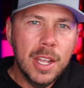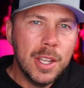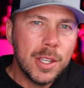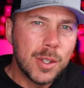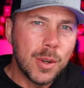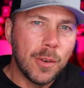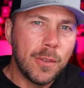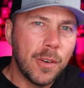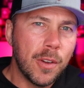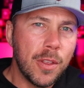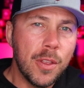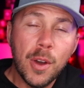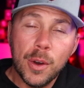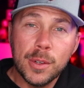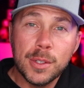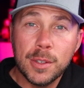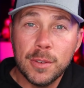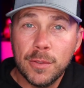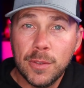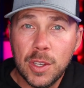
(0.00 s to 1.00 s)
So for
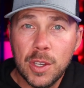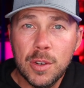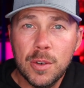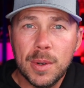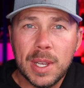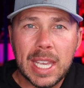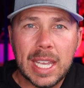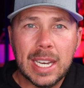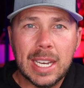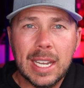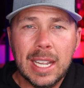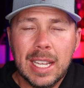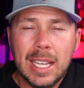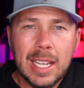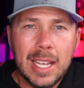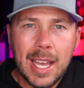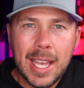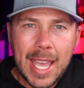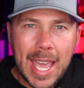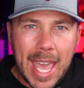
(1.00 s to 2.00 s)
those of you in
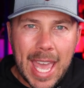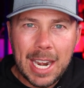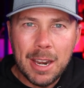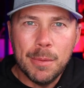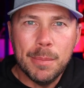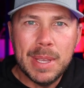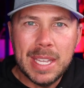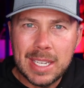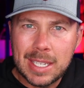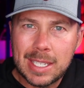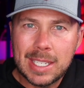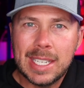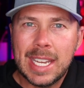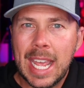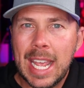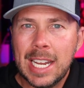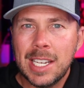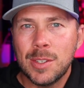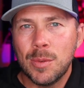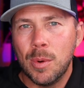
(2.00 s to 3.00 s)
enemy
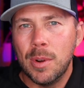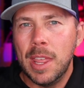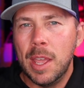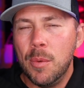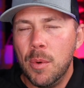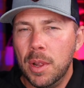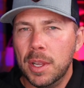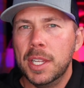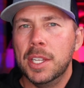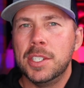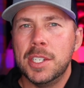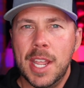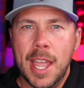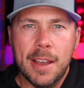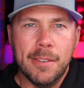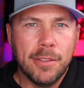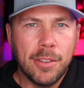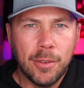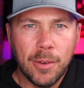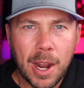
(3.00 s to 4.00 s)
states where they won't let you
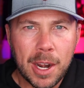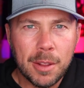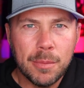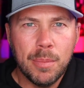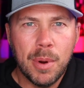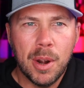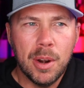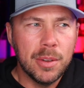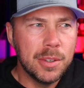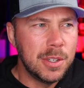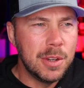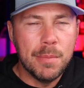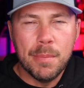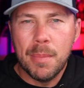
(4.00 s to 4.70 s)
have threaded barrels, you